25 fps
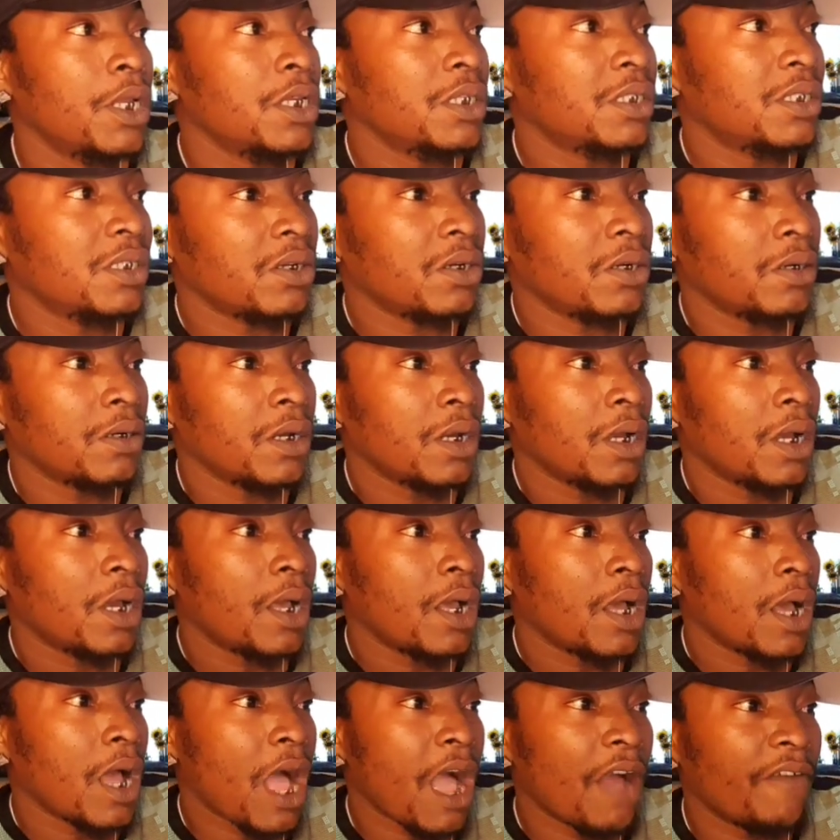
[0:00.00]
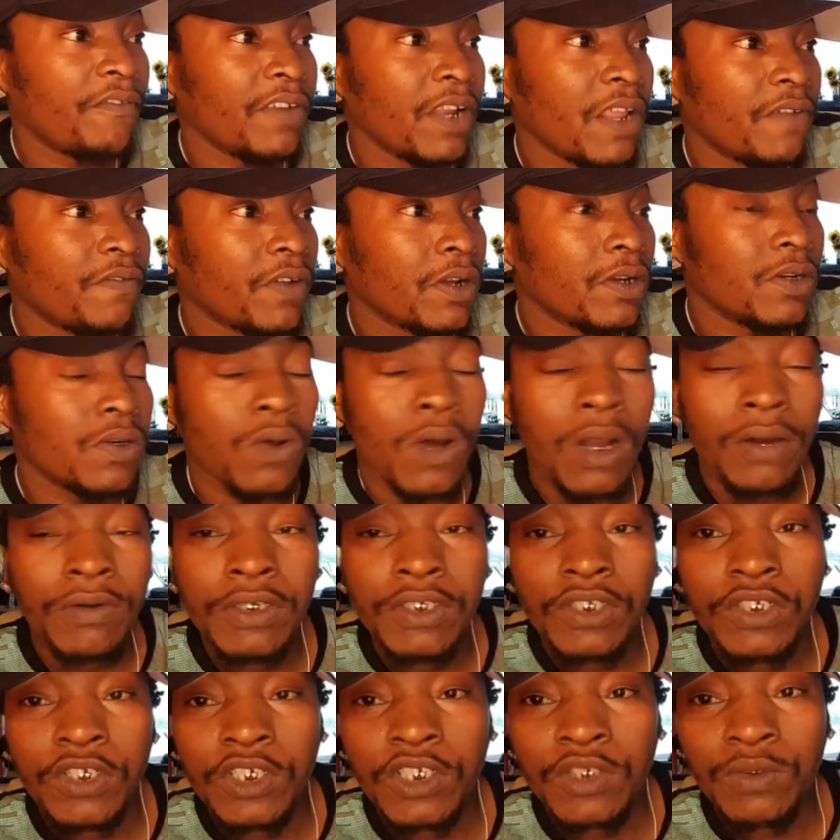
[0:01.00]
So I've never done a
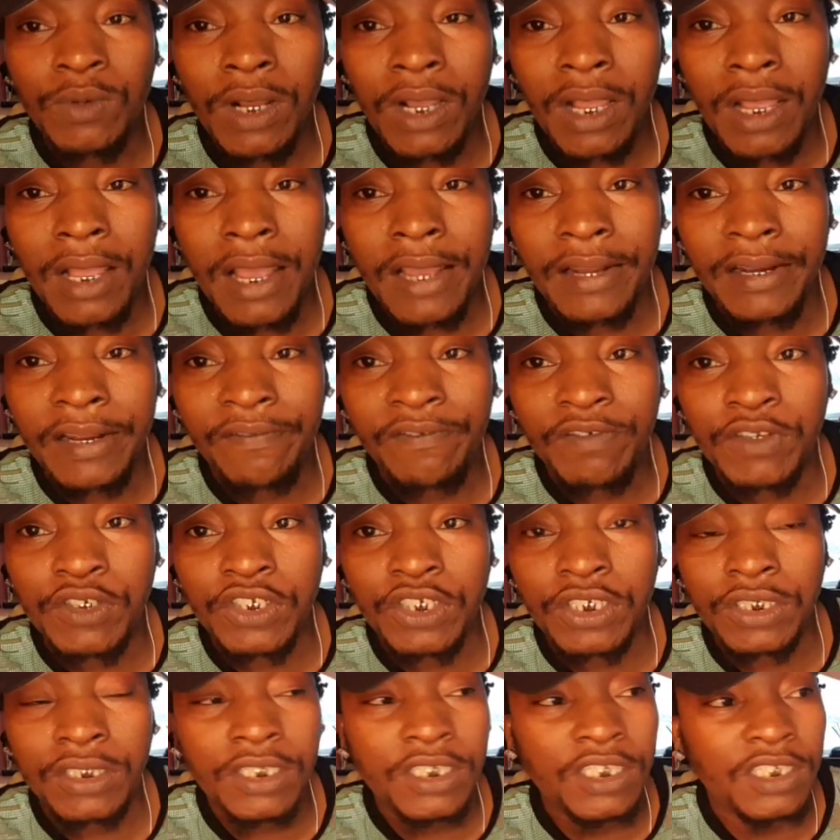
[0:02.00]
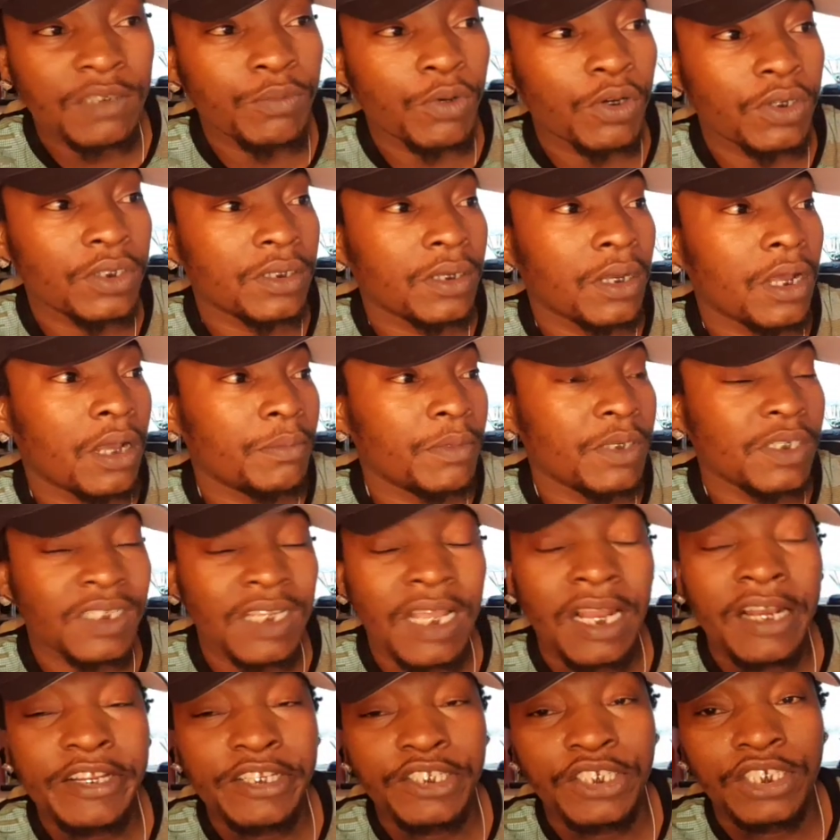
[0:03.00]
research what kind of fish it is, but um, it's
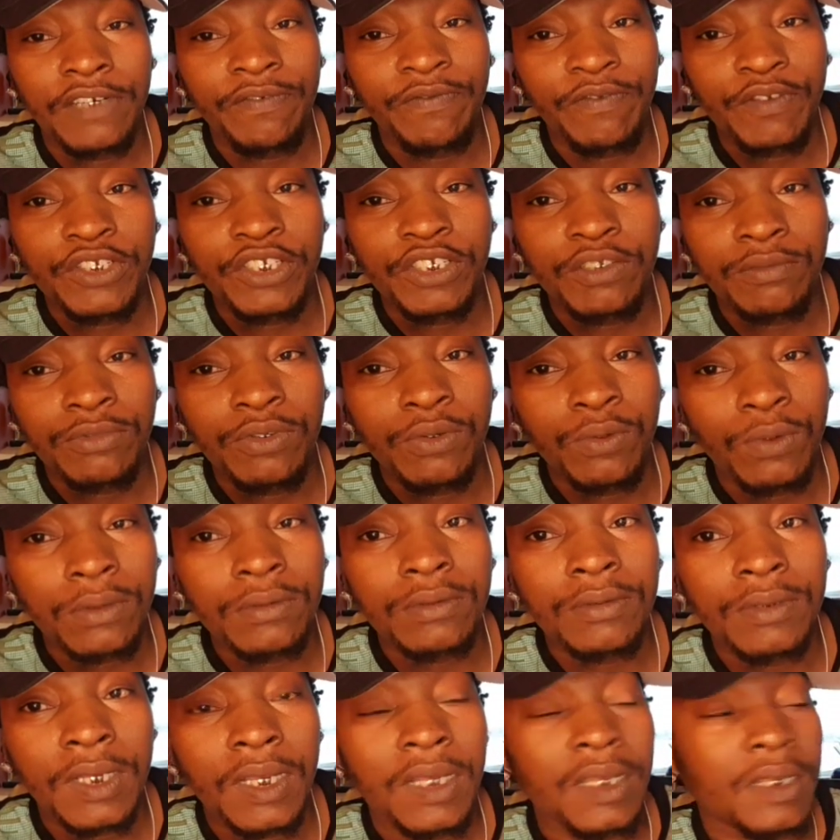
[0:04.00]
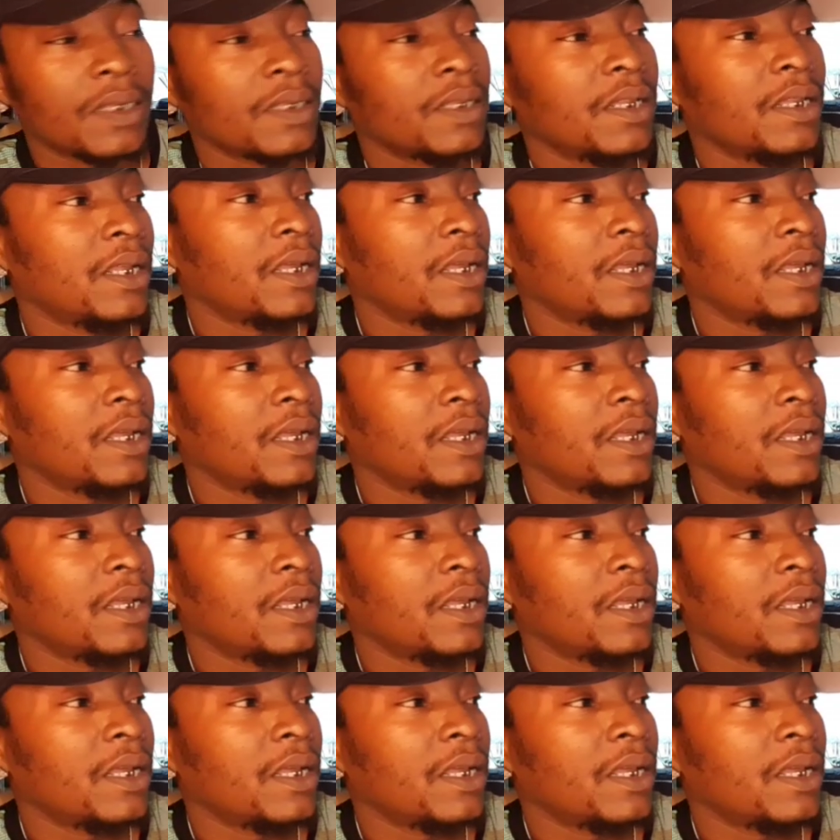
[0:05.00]
a legit fish though, yeah.